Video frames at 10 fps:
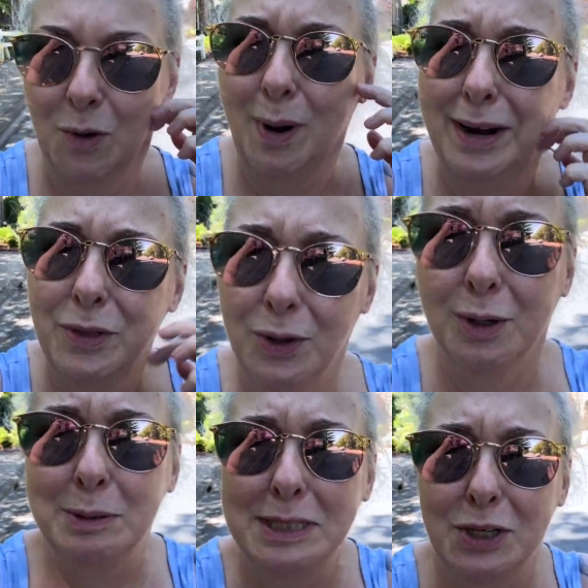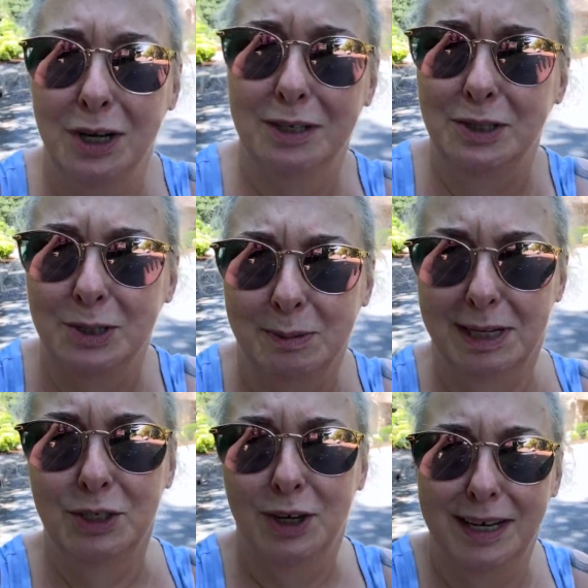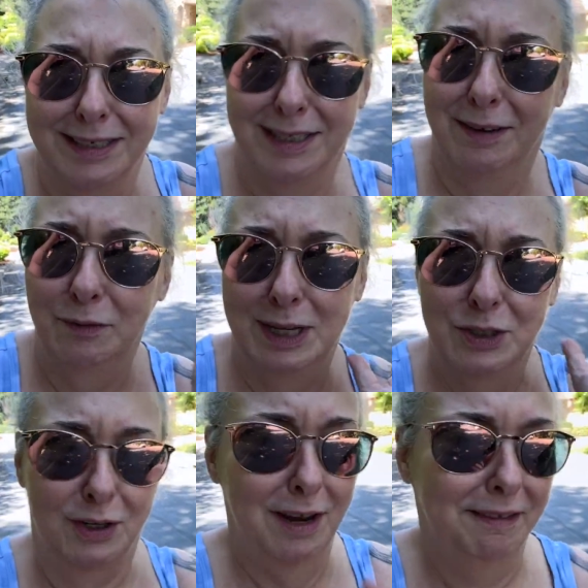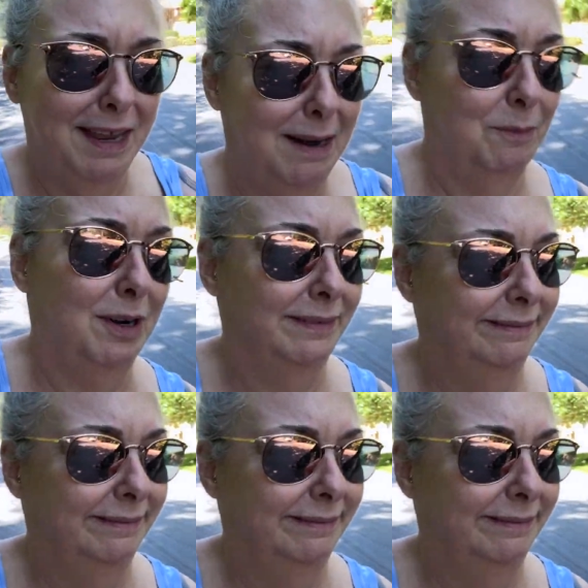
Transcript: Why are there always gardeners when I turn and stuff when I turn on the camera?